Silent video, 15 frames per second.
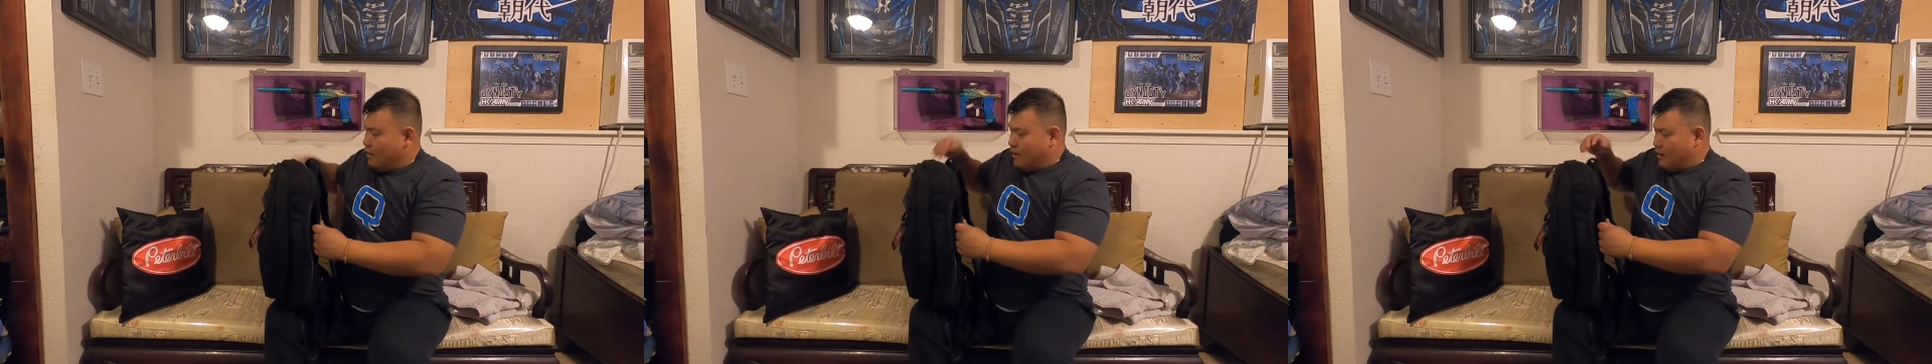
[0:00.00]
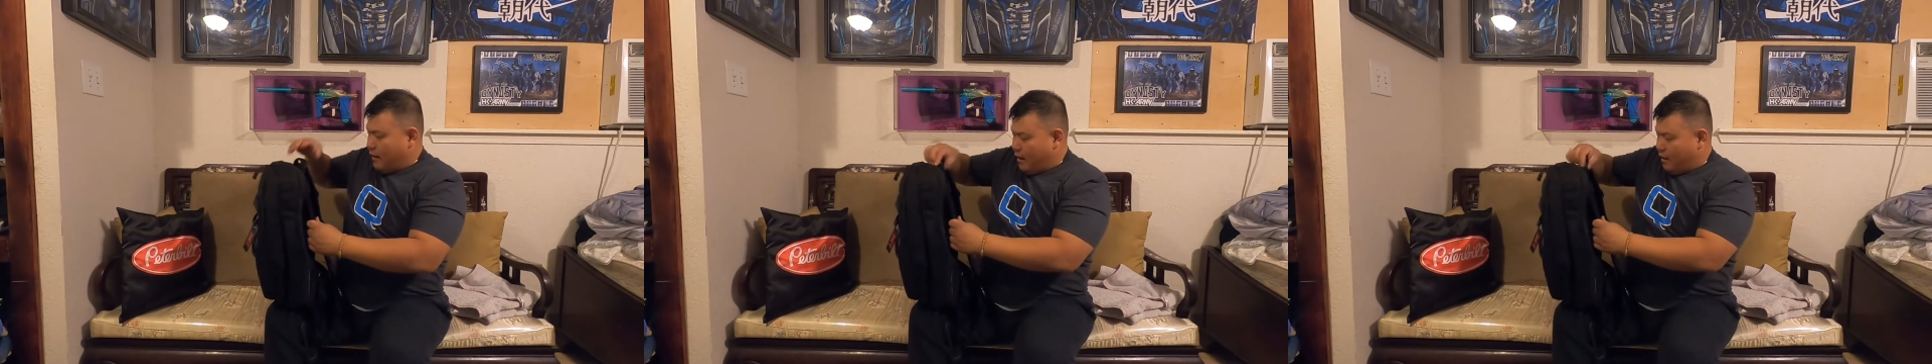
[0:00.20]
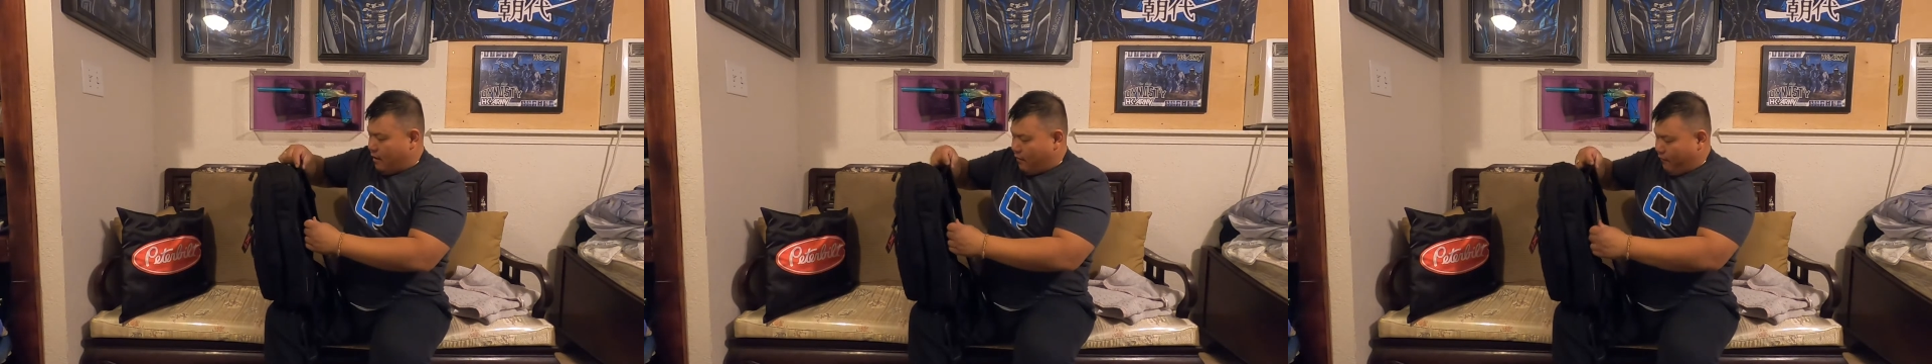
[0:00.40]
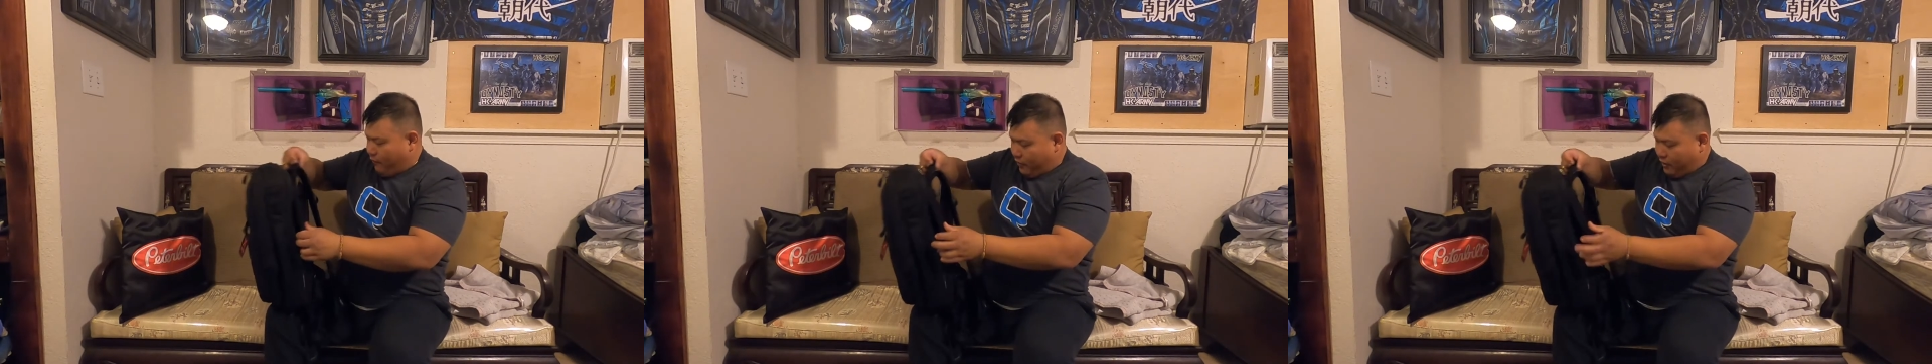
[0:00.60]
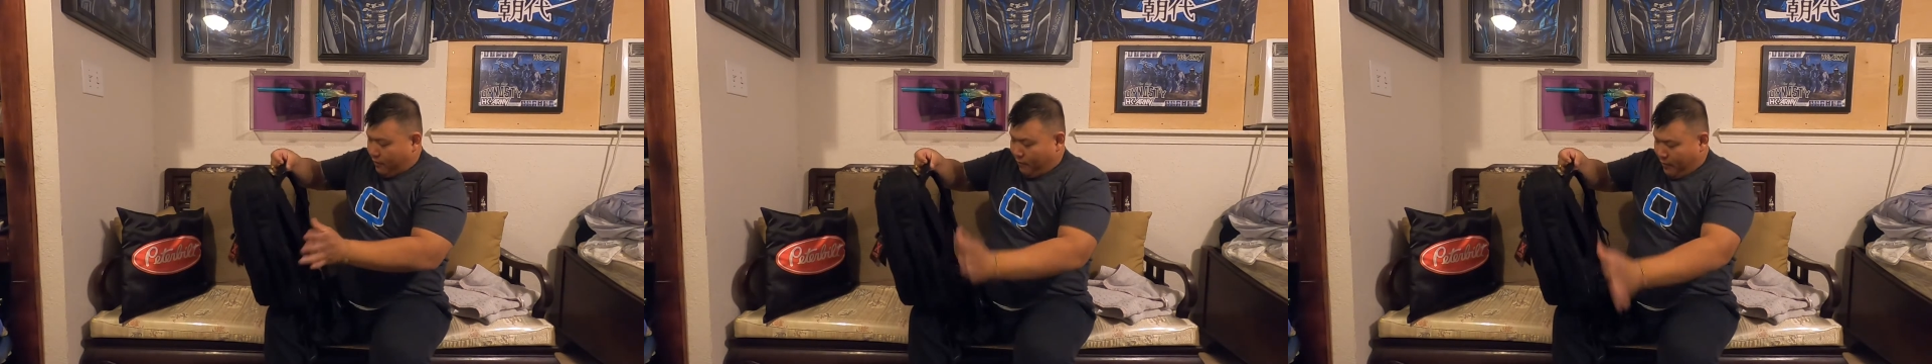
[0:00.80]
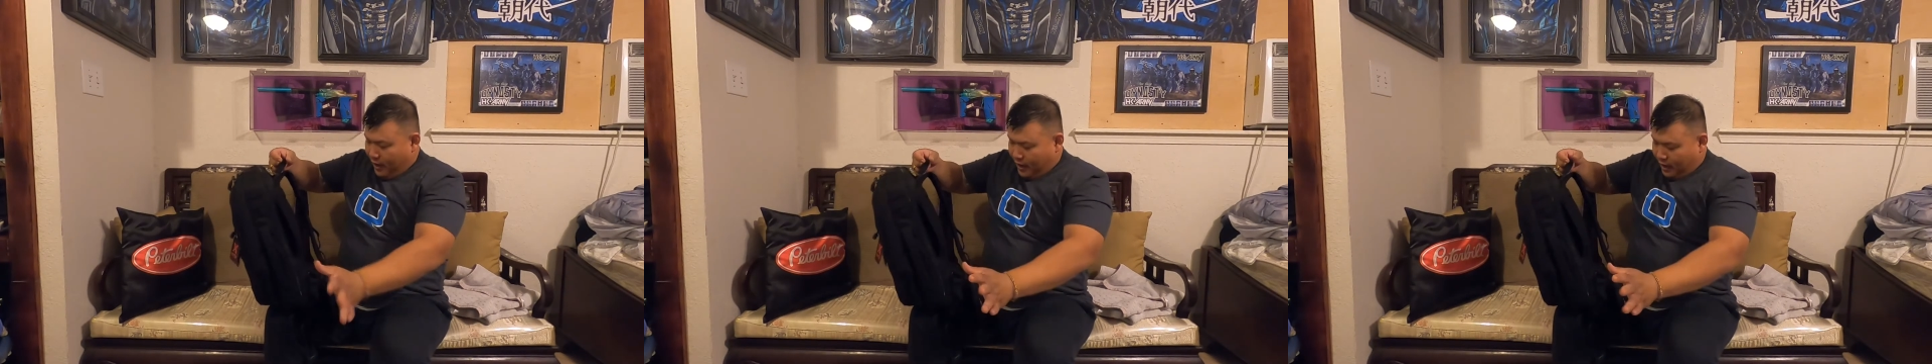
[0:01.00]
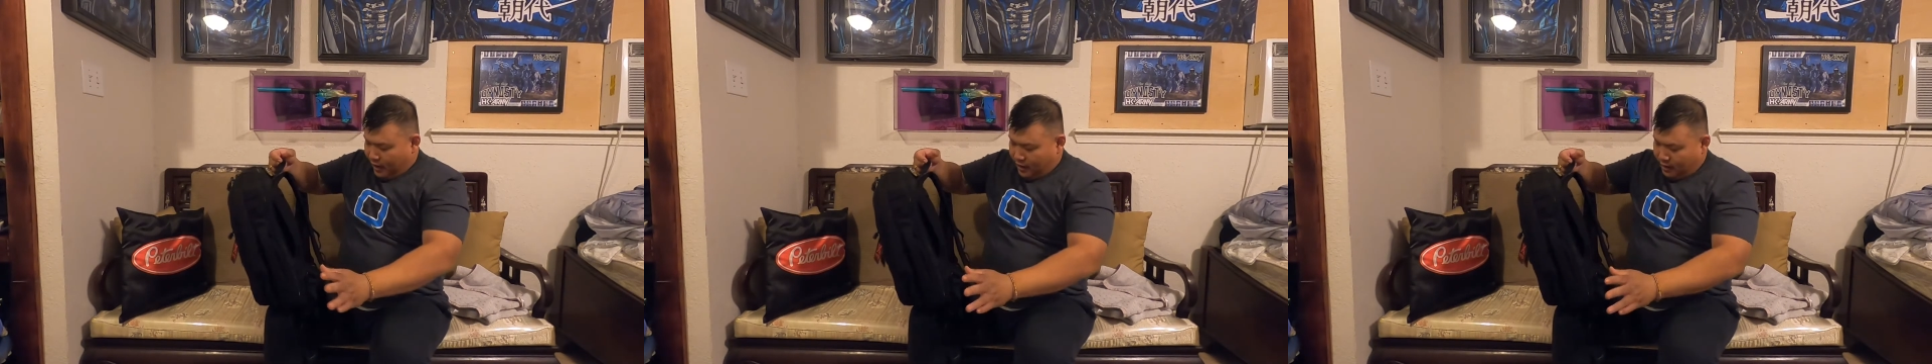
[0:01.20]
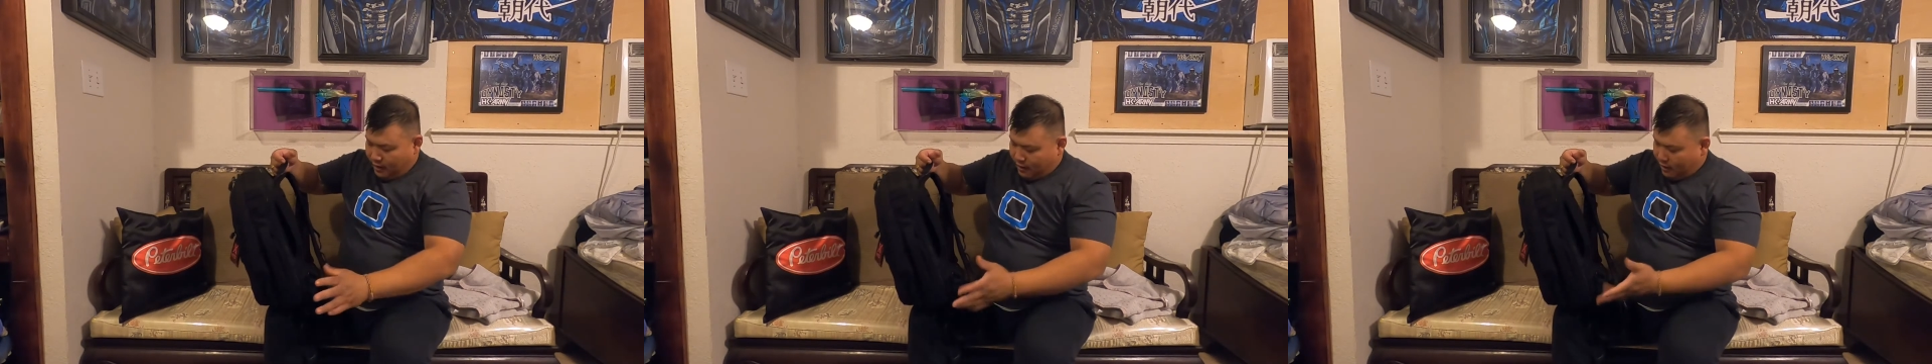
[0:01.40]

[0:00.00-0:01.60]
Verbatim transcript: Now for the main